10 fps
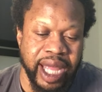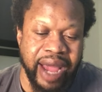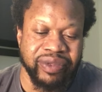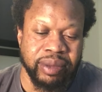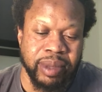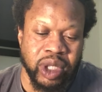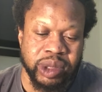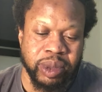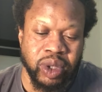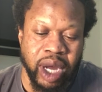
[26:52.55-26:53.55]
After
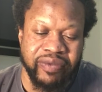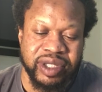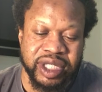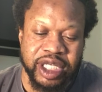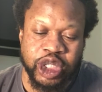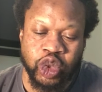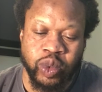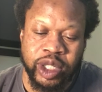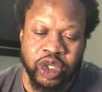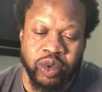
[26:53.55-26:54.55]
multiple conversations
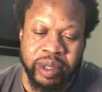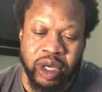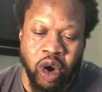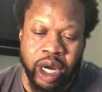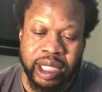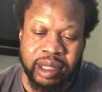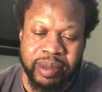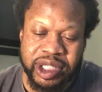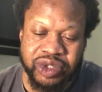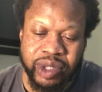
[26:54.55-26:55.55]
with you regarding the
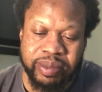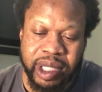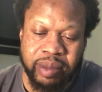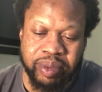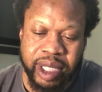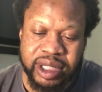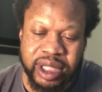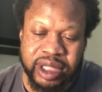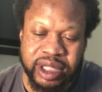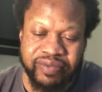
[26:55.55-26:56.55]
mistreatment and
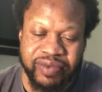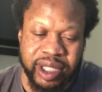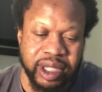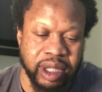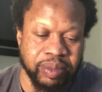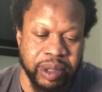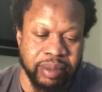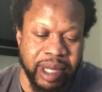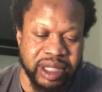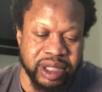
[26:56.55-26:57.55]
prejudice inflicted upon
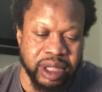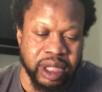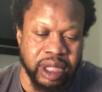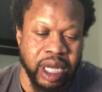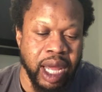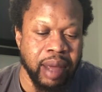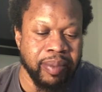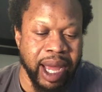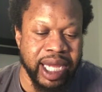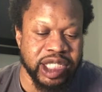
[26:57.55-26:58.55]
my son
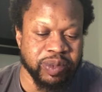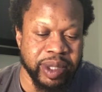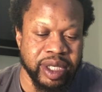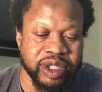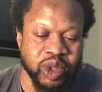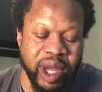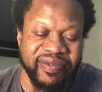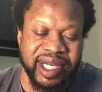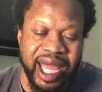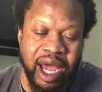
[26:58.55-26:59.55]
by his peers, you have
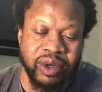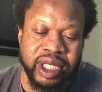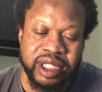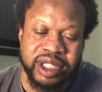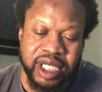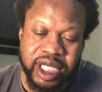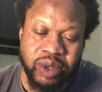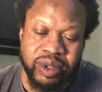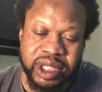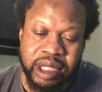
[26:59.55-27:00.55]
allowed
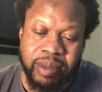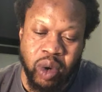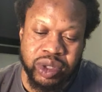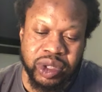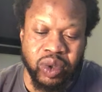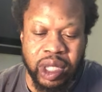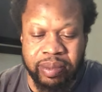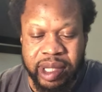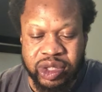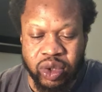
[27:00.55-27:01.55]
continuous emotional and
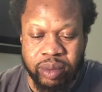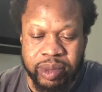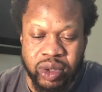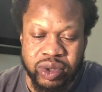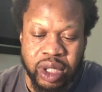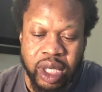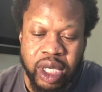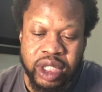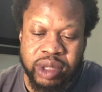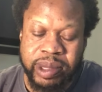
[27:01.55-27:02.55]
mental abuse
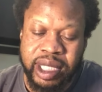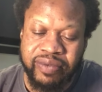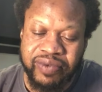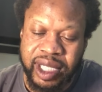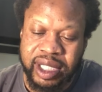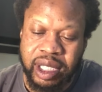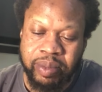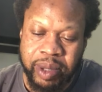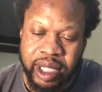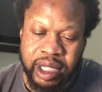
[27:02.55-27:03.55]
to be inflicted
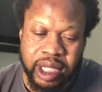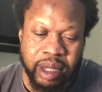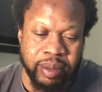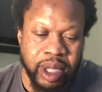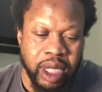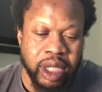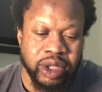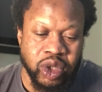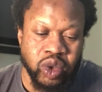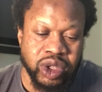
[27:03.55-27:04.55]
upon him
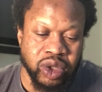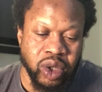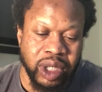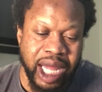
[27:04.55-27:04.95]
due to your